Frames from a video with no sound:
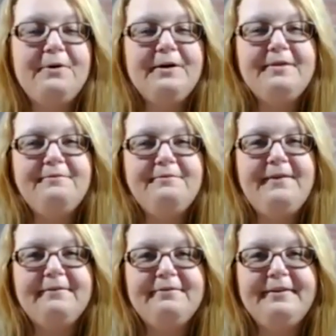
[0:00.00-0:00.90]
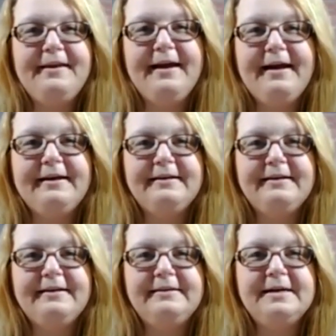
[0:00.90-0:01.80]
4th and 5th,
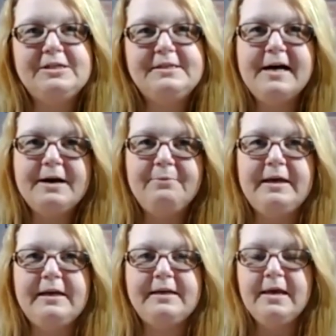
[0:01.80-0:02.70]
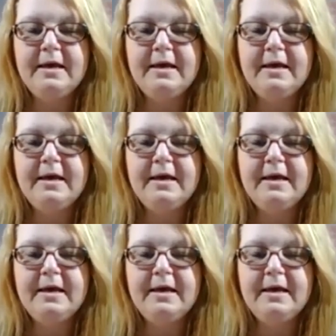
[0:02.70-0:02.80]
and we just thought we'd